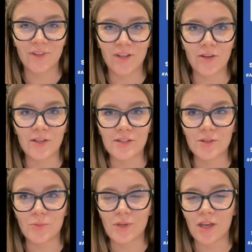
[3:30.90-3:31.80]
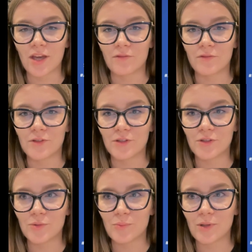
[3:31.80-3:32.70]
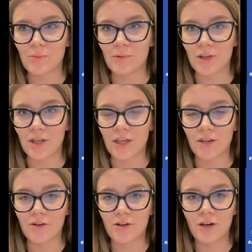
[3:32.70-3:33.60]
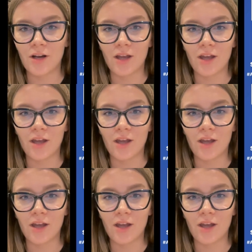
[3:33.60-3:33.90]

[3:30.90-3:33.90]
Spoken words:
Okay, so we have 2 people here.